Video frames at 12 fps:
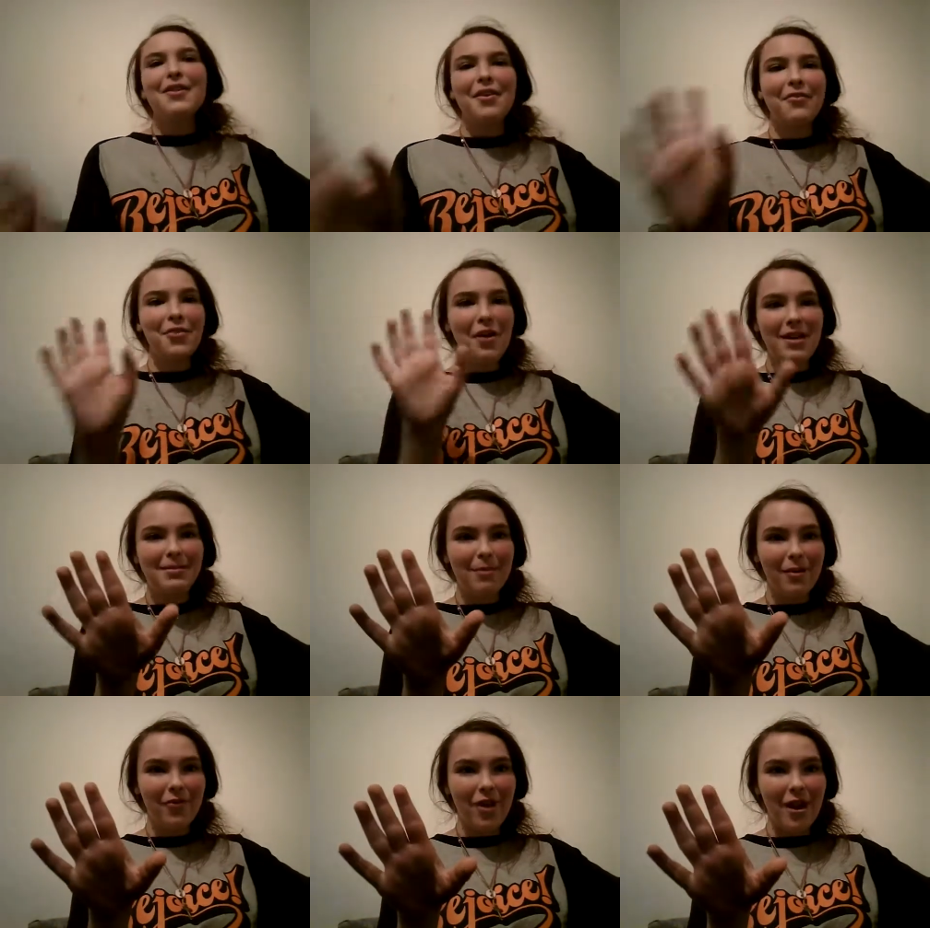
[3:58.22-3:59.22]
If you ask
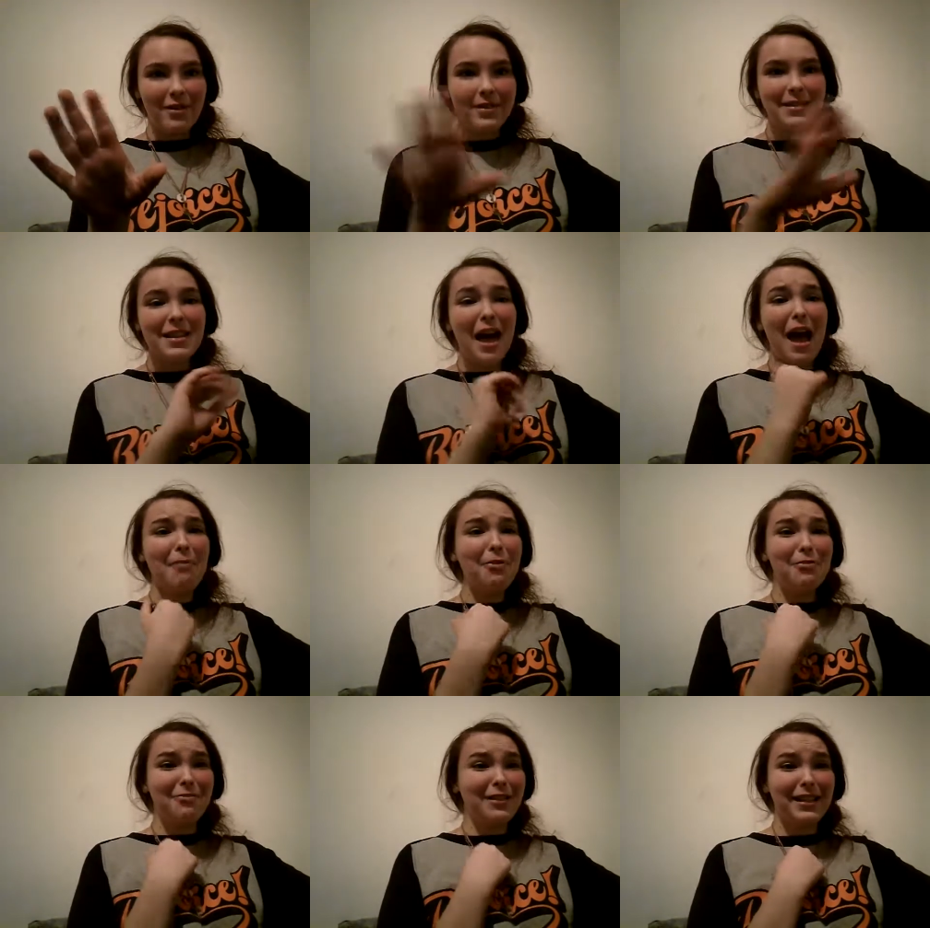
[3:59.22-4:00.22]
my friends, I'm a
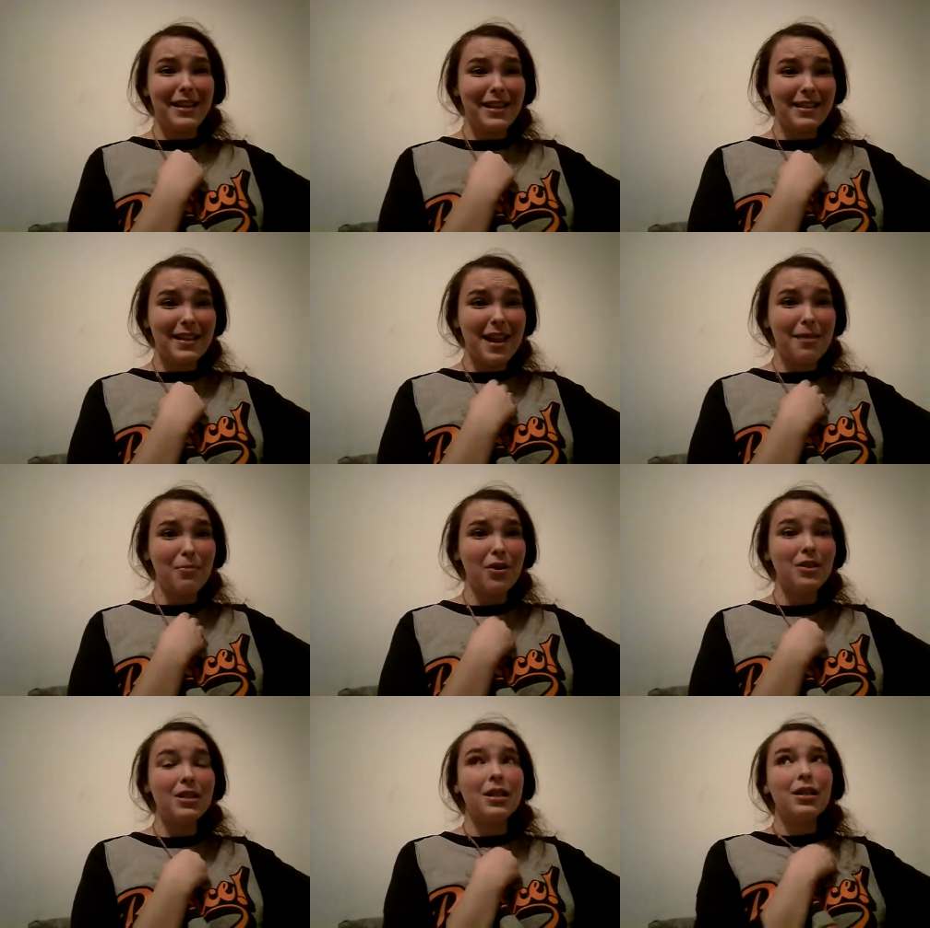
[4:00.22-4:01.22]
really excited
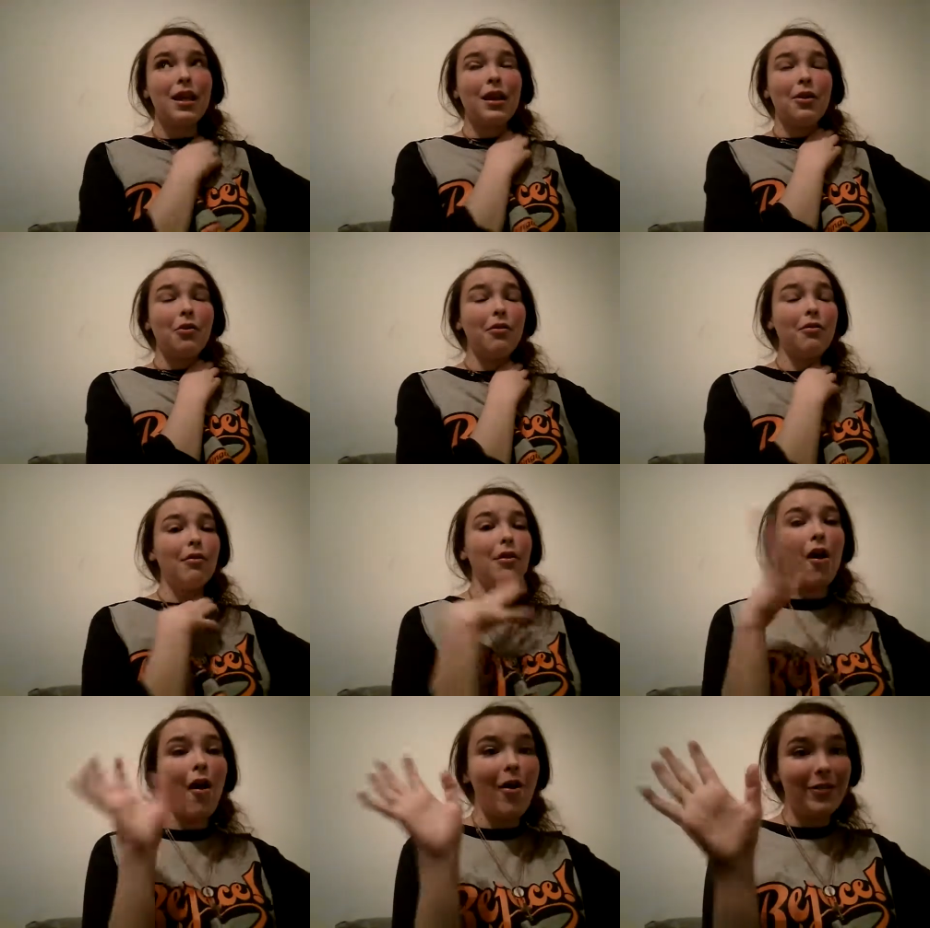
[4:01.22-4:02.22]
person,
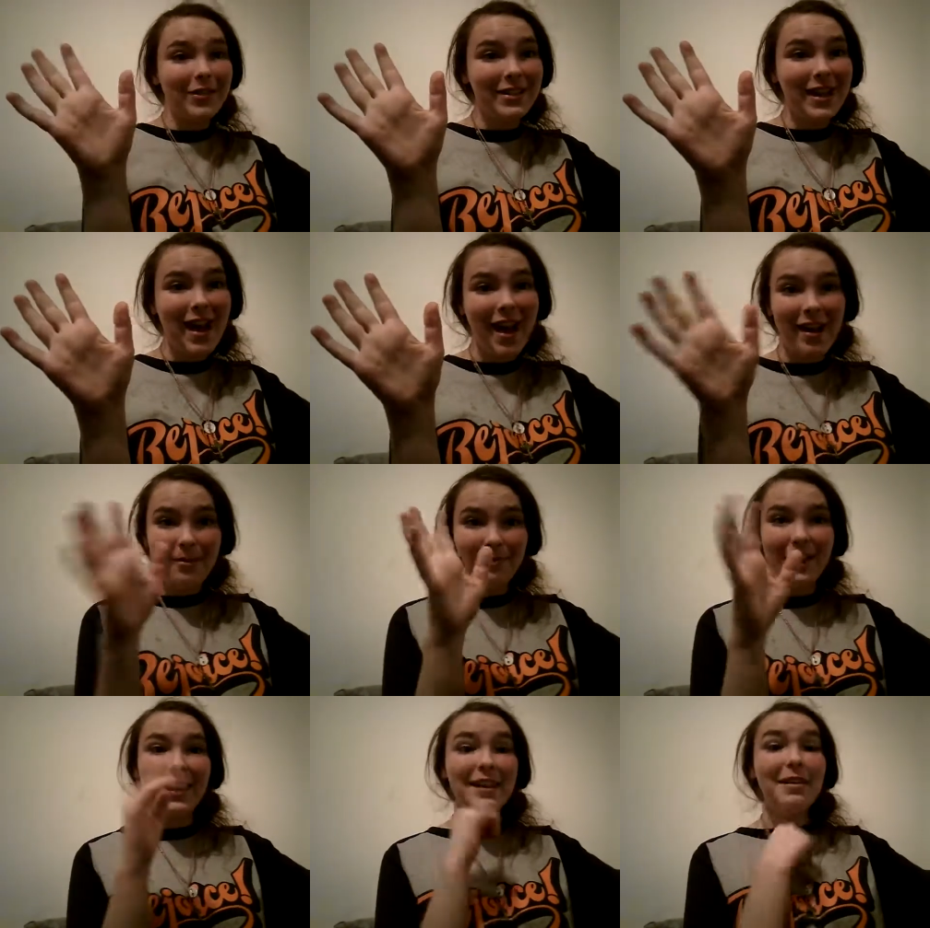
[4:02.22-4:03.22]
all the time.
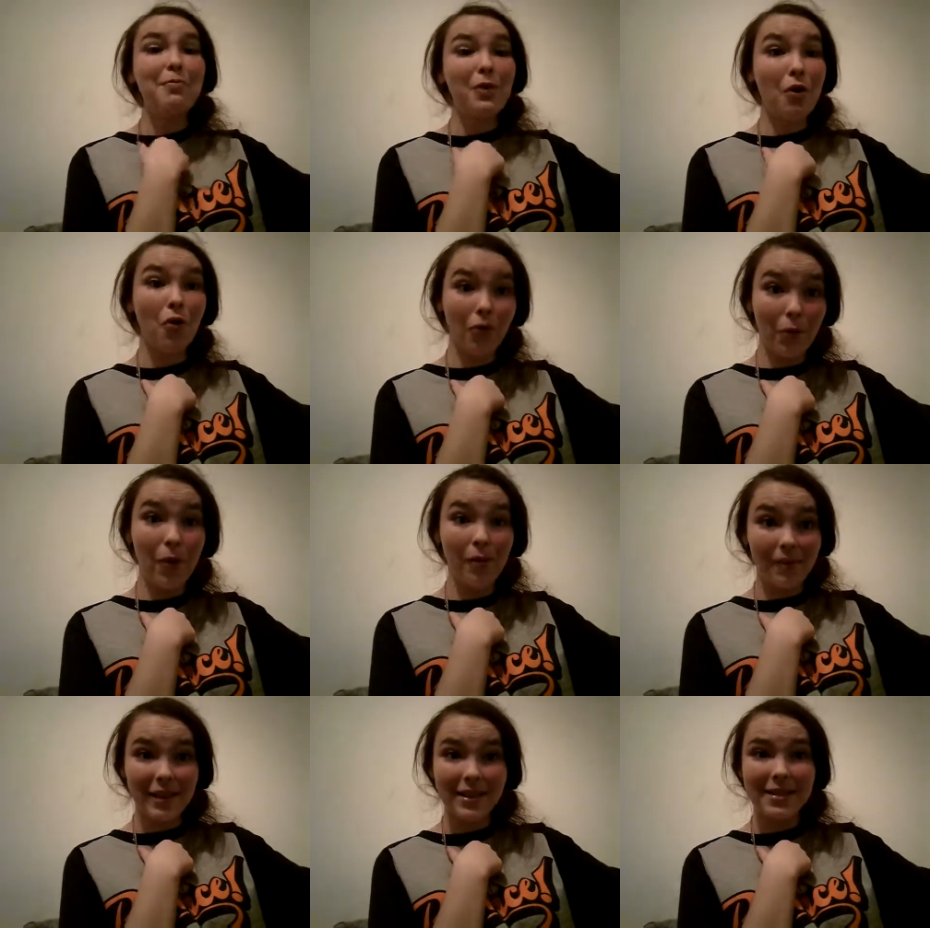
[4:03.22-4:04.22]
It can be
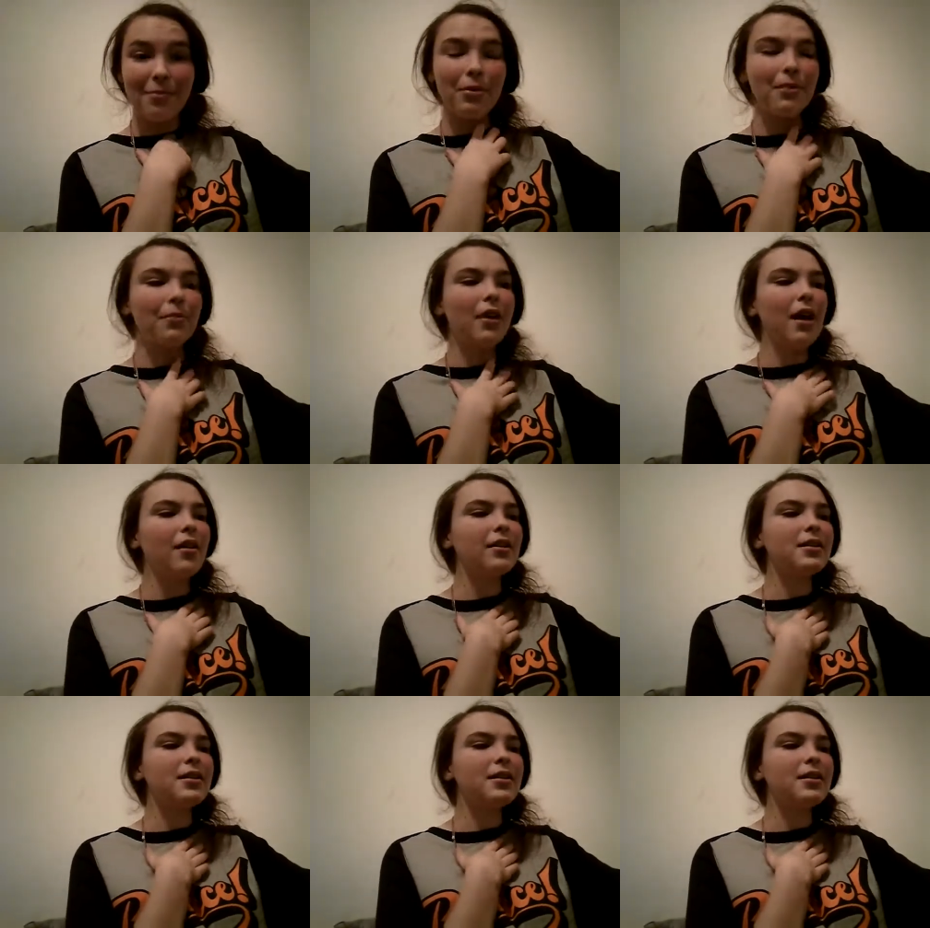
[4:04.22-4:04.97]
overwhelming to some people how